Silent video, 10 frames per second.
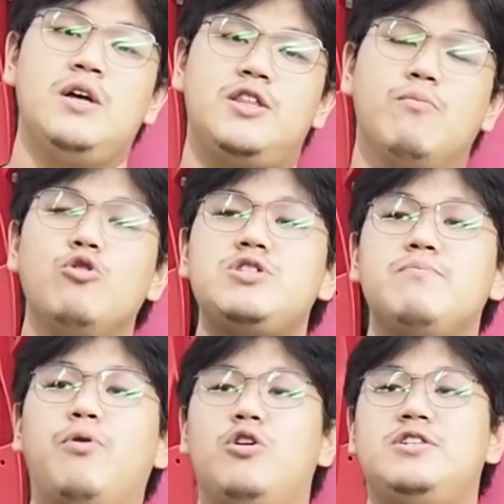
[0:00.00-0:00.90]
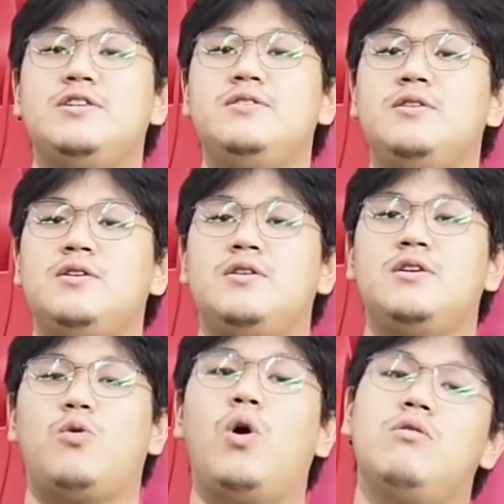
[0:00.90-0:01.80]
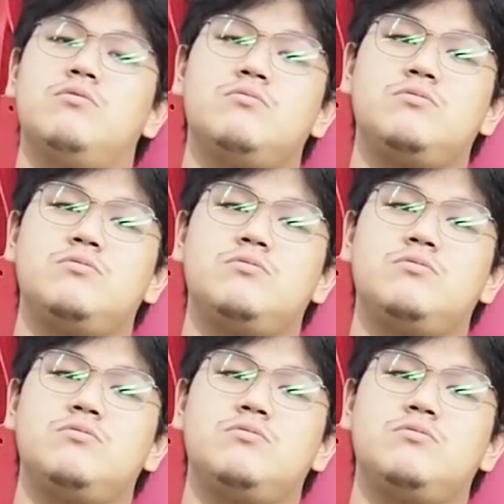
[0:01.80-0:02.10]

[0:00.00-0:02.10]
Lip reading: the most important, well,